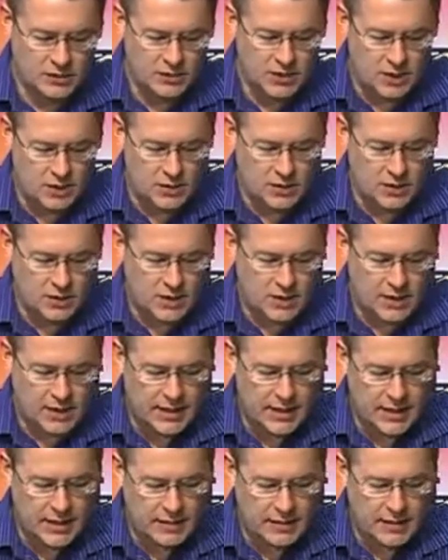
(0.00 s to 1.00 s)
So,
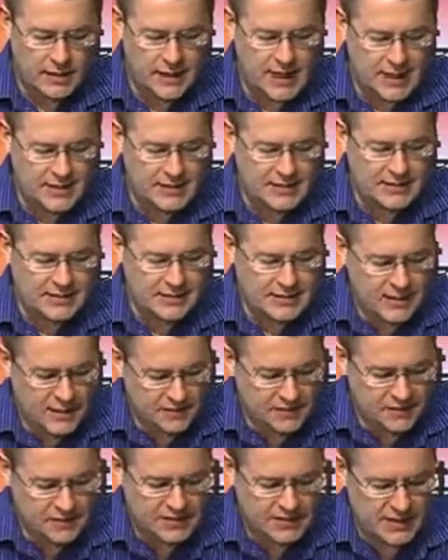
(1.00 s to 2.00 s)
Um, that
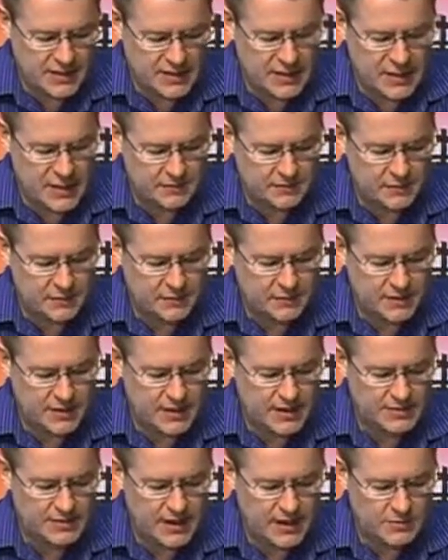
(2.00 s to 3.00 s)
deceiver said, after
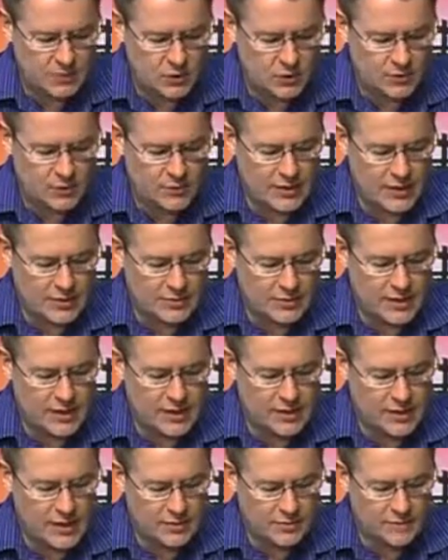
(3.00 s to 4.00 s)
three days I am going to rise
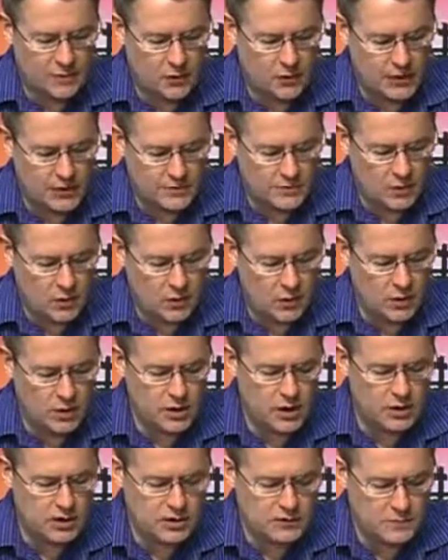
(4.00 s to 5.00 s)
again. Therefore give
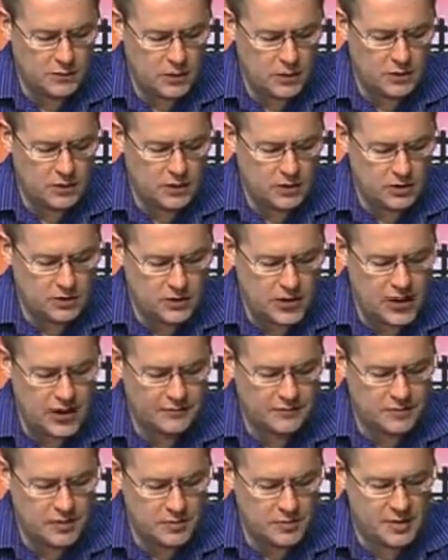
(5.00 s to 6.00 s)
orders for the
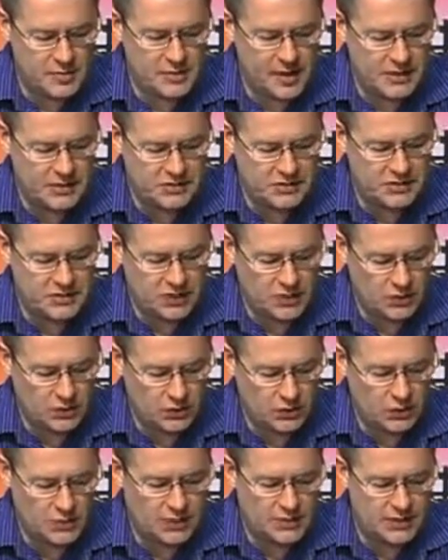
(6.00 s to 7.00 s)
grave to be made
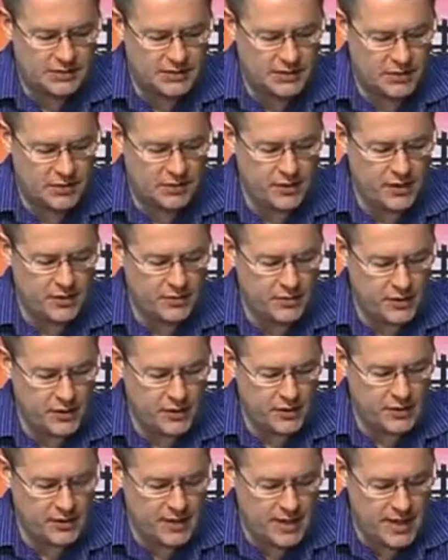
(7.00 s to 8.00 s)
secure until the
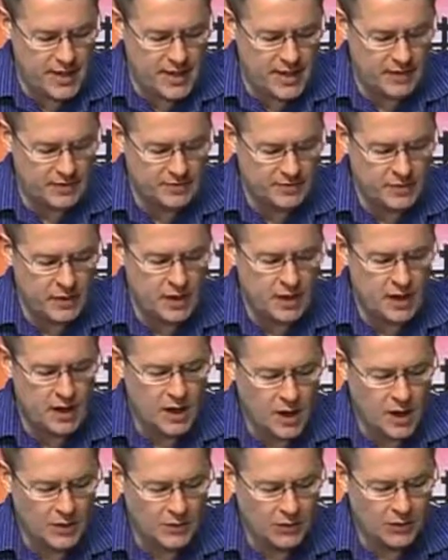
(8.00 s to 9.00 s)
third day.
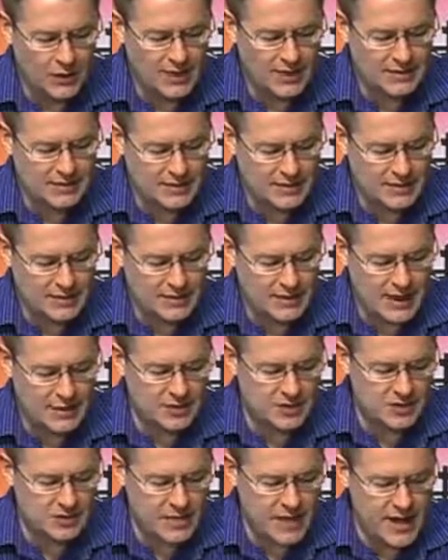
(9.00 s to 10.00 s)
Otherwise the
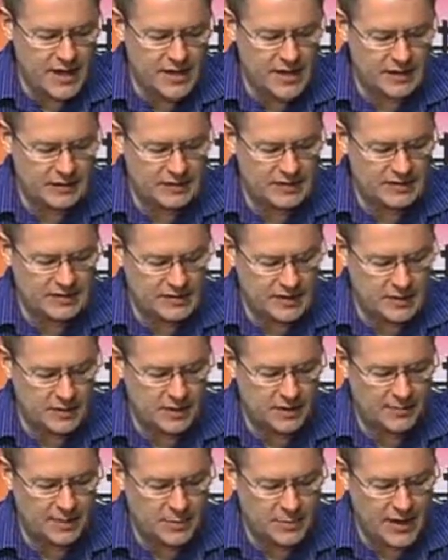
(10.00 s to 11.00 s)
disciples may come and
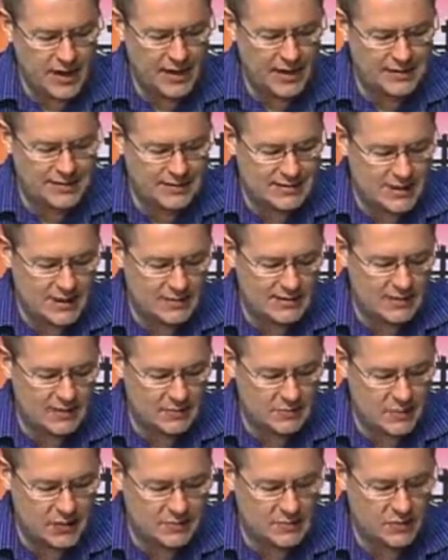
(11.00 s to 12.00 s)
steal him away and say
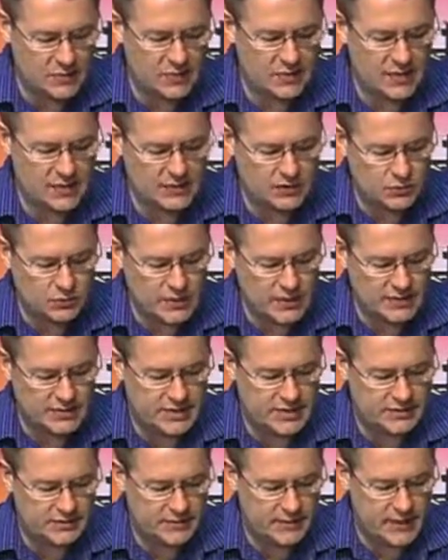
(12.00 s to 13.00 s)
to the people, he has
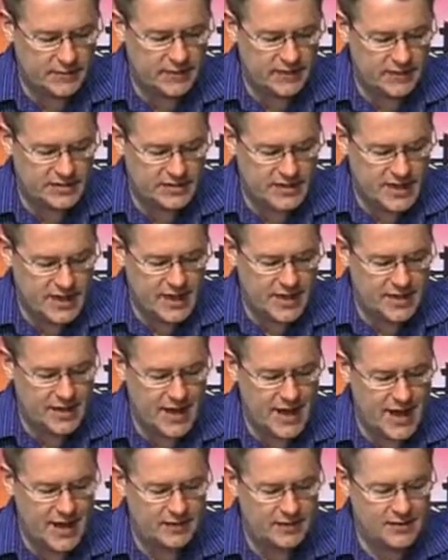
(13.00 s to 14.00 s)
risen from the
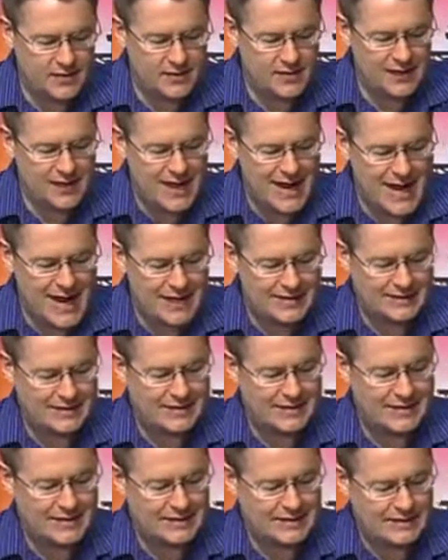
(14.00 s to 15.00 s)
dead, and the
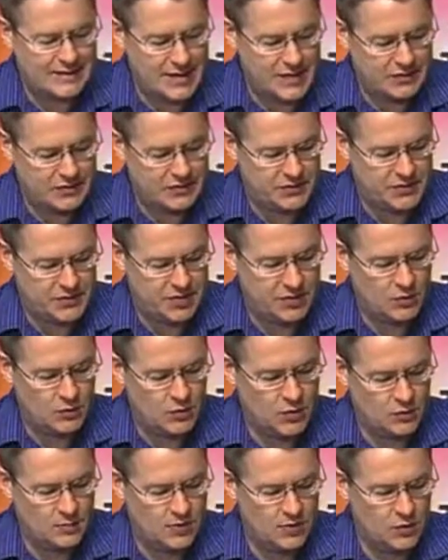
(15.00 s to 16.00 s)
last
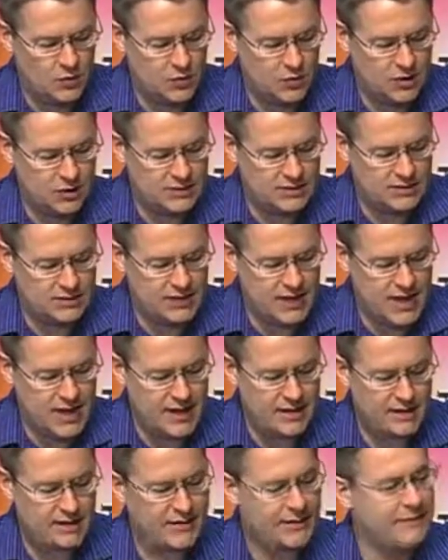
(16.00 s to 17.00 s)
deception will be worse
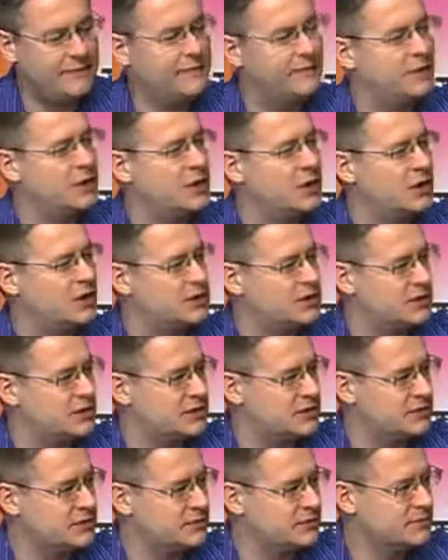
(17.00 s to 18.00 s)
than the
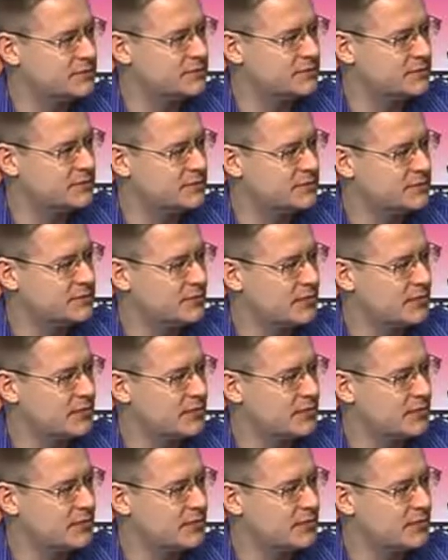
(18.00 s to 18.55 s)
first. Right.